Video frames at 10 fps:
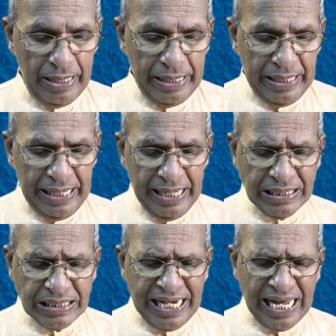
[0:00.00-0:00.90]
In
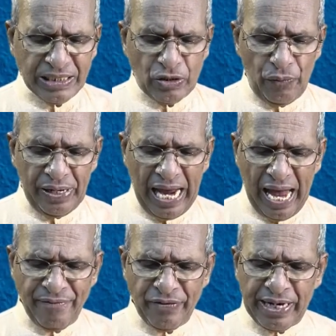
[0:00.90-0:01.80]
his death, we
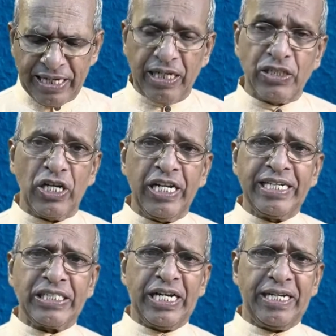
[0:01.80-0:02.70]
have
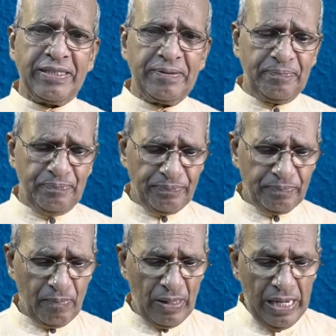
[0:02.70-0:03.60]
reconciliation.
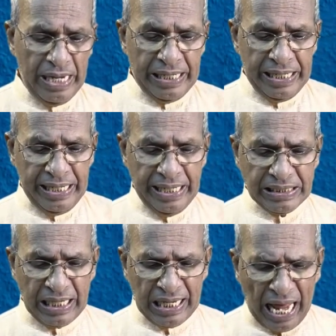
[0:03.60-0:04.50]
In
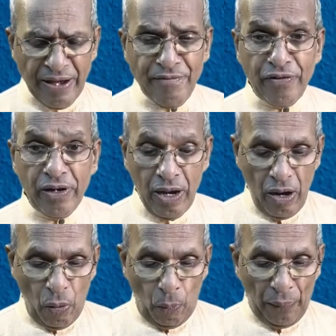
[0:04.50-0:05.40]
his life,
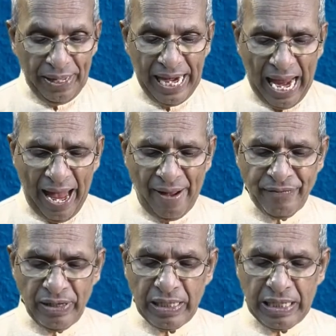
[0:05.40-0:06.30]
we have